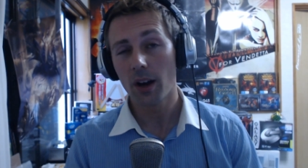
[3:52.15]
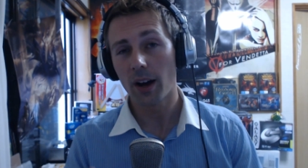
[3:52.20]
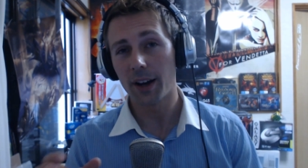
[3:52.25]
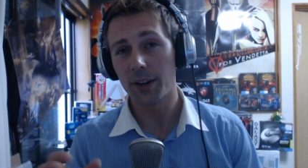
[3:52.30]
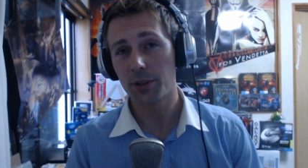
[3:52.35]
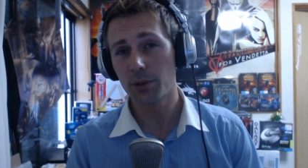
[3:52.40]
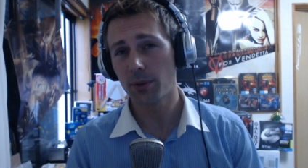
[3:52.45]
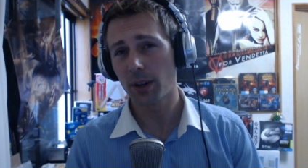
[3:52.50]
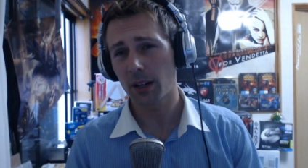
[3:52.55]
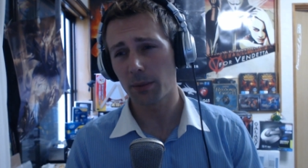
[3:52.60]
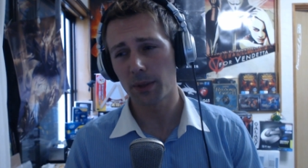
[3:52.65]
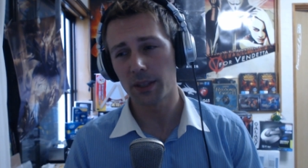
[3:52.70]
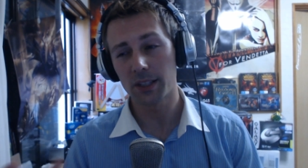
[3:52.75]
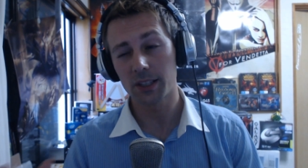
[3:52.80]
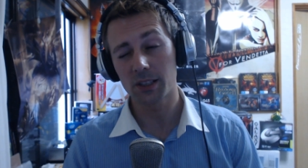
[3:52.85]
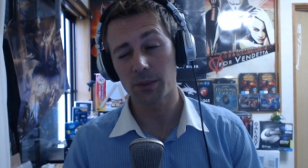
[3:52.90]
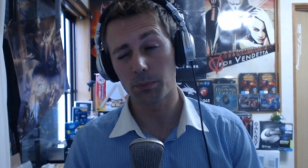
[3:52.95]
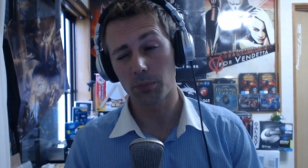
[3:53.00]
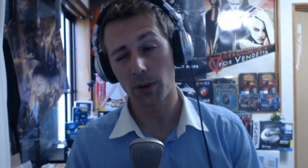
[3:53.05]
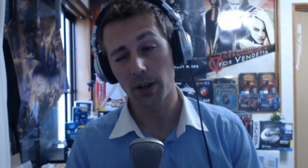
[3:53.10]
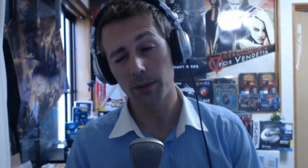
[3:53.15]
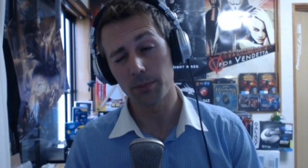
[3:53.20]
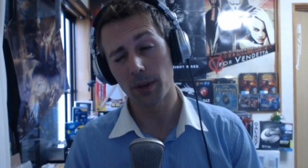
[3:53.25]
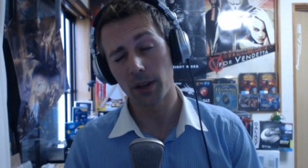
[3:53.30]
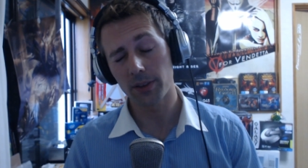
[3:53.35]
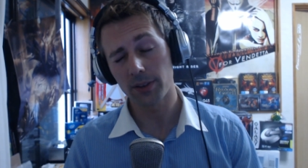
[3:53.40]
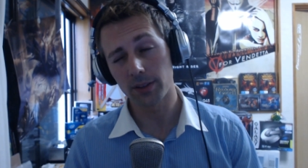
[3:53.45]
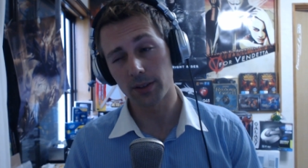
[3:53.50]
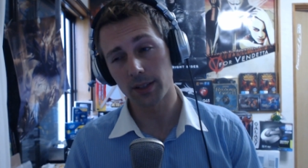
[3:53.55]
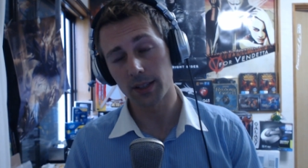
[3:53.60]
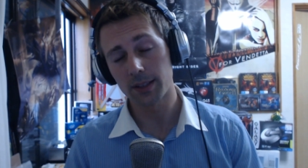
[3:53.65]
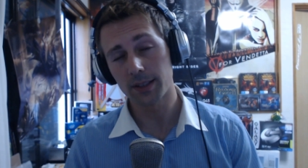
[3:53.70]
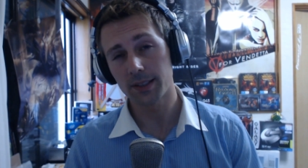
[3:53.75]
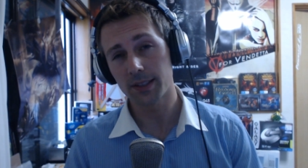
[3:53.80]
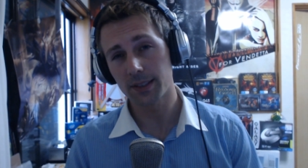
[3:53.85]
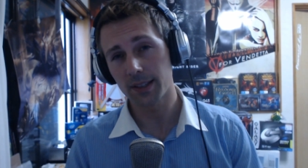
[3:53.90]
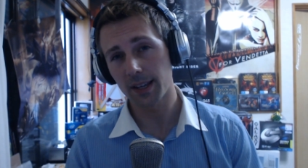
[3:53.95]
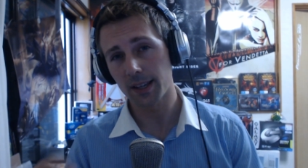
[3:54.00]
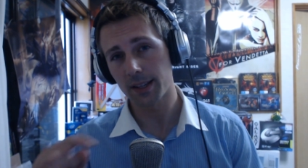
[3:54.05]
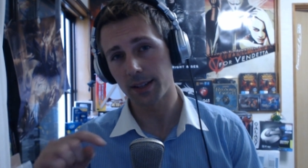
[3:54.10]
I do recommend the spread method
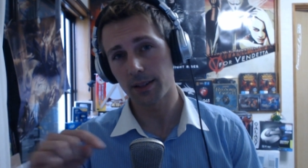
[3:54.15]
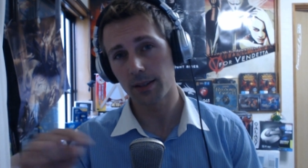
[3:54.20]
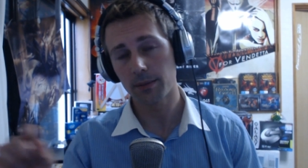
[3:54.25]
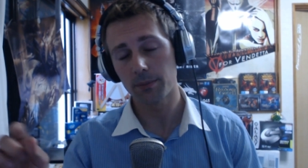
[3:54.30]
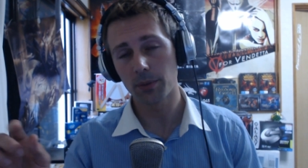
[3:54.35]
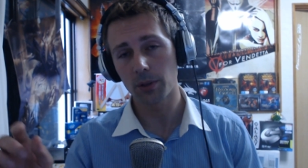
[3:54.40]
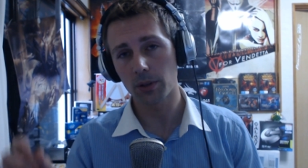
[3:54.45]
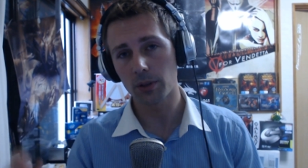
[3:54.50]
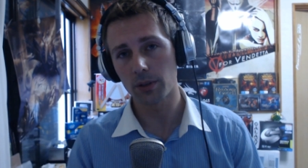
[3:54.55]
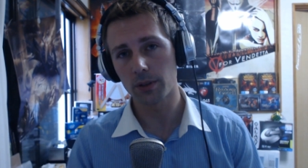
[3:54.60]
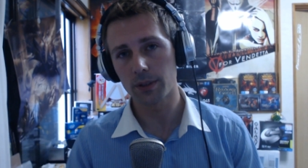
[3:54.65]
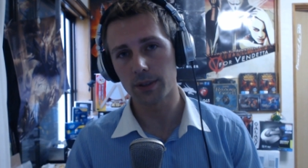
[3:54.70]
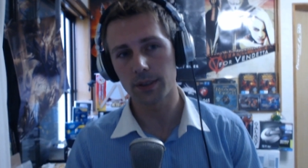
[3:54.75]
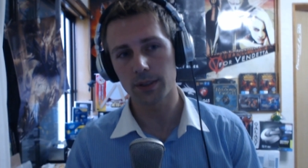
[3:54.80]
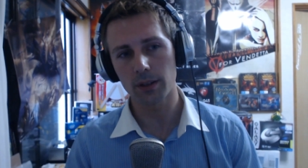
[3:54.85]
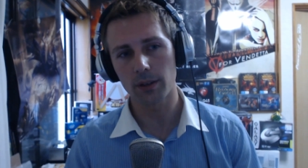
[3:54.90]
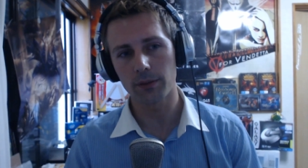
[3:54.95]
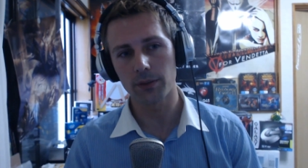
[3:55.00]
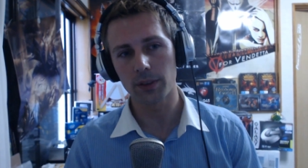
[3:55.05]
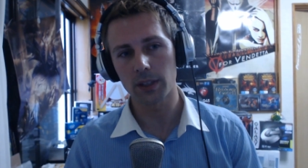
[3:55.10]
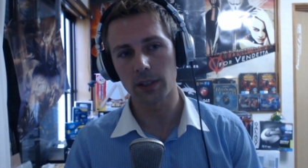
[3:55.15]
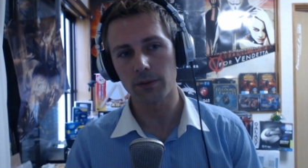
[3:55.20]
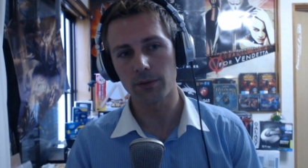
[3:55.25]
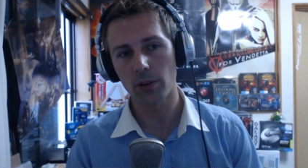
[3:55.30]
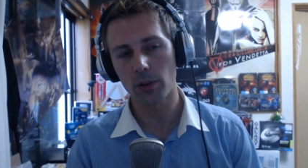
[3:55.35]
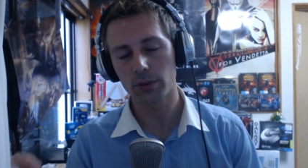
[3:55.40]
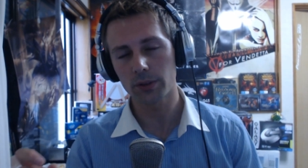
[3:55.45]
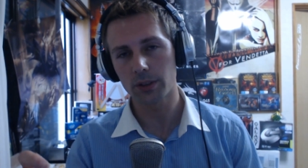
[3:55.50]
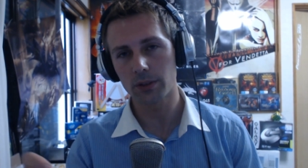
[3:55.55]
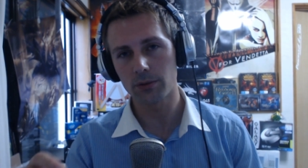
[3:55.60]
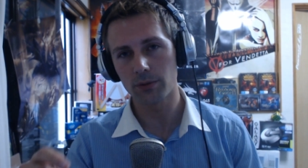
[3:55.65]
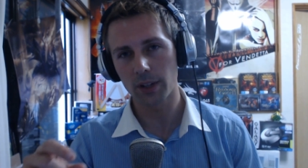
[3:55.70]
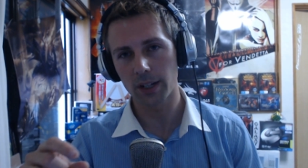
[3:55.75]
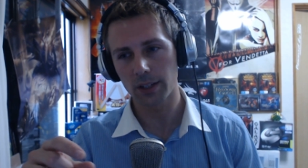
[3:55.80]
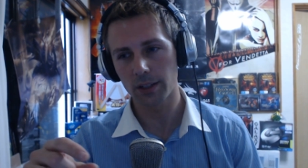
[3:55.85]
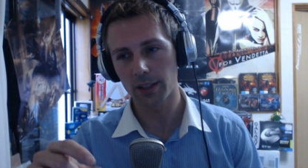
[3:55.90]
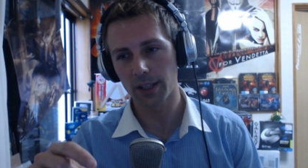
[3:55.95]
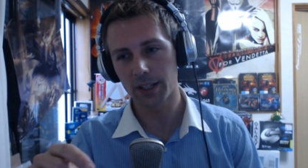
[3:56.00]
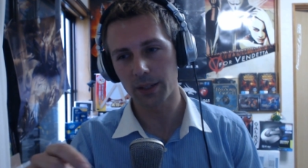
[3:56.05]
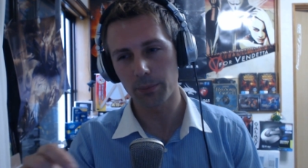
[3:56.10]
instead because of the voltage
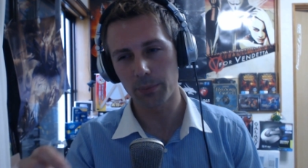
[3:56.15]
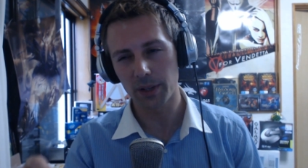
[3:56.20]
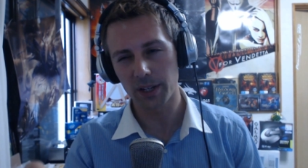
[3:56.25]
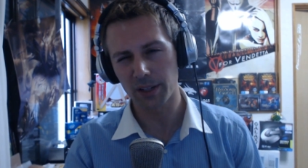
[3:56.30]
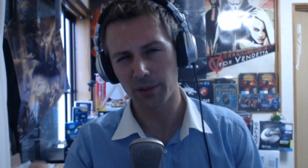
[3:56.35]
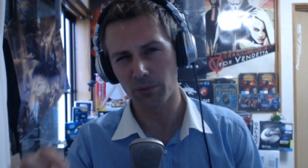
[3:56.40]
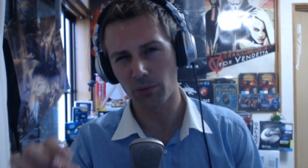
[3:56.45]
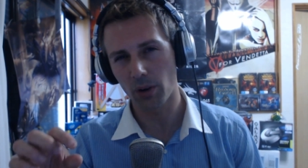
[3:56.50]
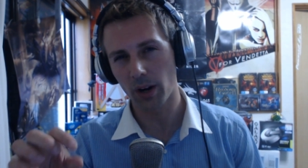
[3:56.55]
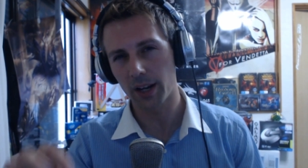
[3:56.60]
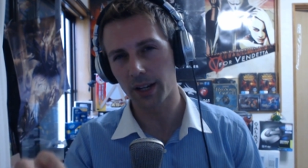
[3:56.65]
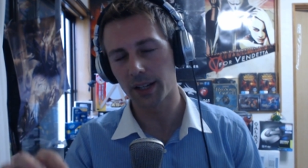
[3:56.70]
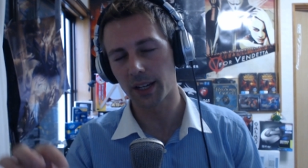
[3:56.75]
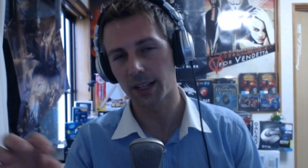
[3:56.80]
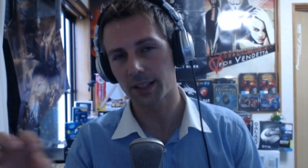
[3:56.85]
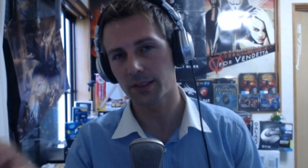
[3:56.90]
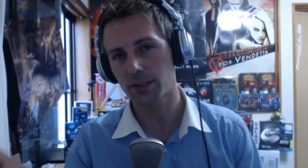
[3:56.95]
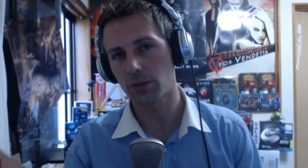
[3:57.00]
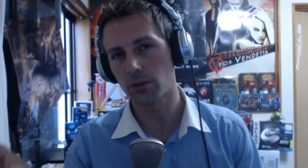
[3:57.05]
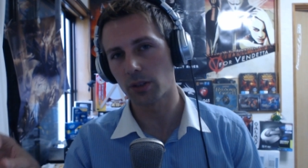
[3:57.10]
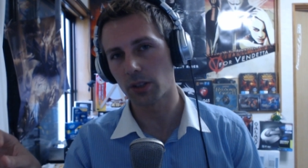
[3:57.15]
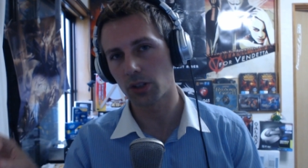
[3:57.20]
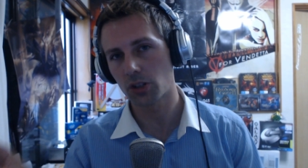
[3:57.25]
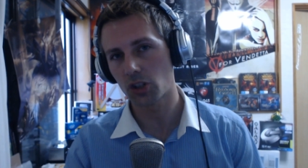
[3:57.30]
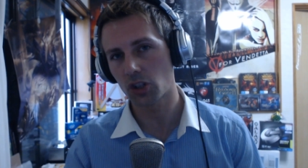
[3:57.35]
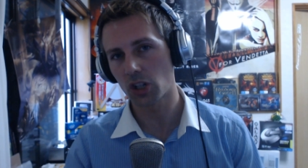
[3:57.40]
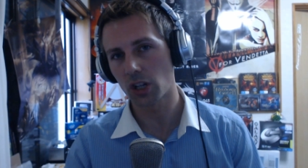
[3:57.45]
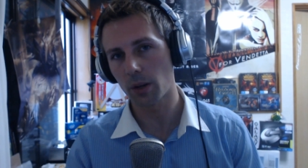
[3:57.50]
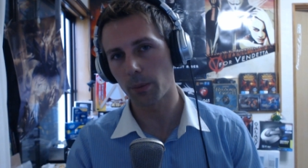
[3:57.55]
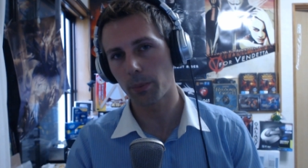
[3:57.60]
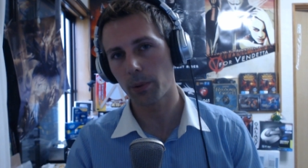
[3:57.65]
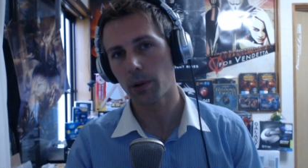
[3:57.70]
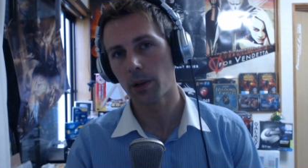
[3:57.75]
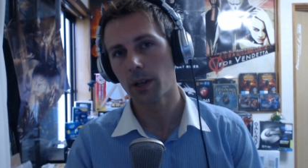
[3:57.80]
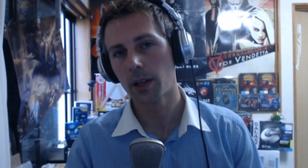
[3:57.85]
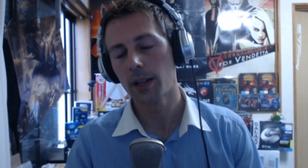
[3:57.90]
regulator being right next to the chip.